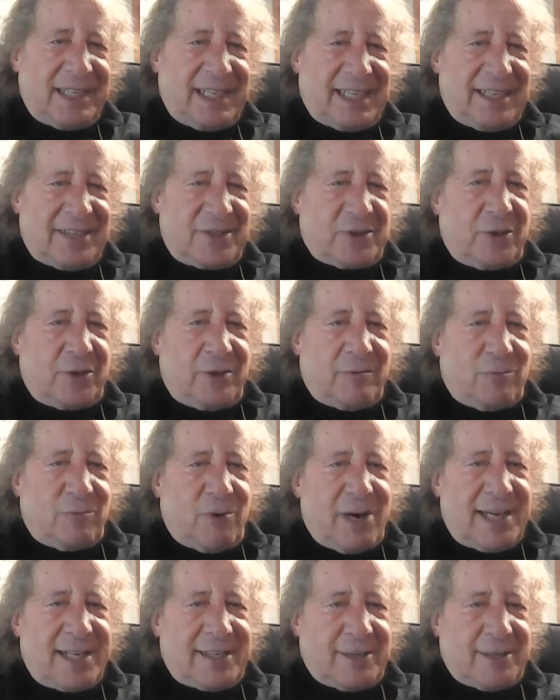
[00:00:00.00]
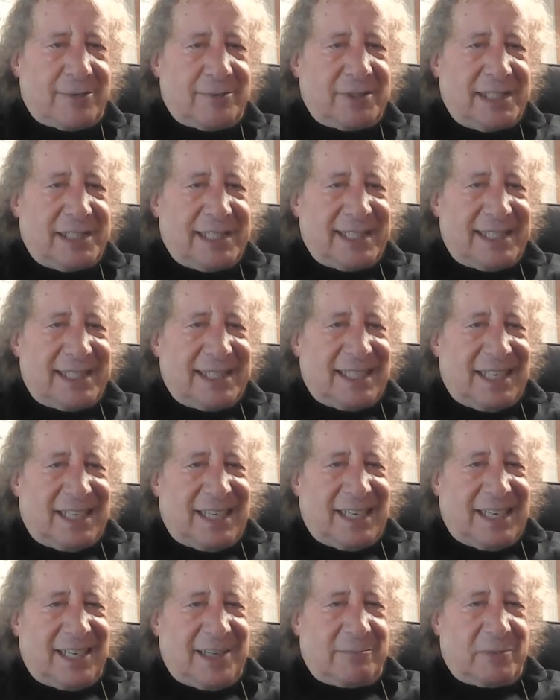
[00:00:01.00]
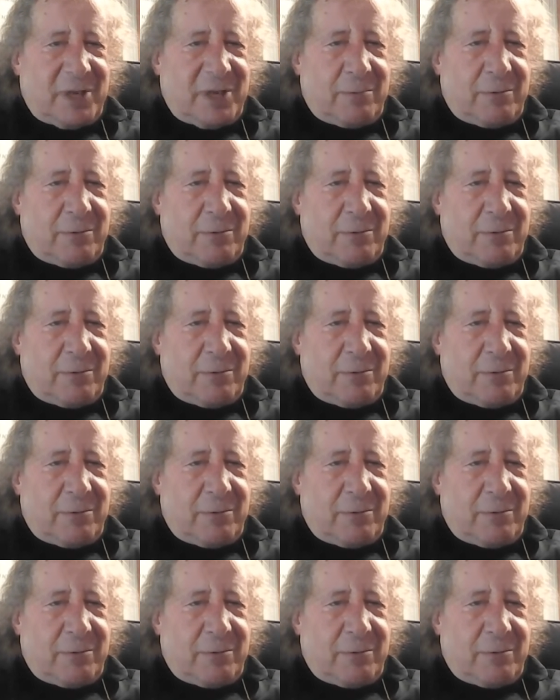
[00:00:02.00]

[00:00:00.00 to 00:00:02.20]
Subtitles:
and it's called rhino, a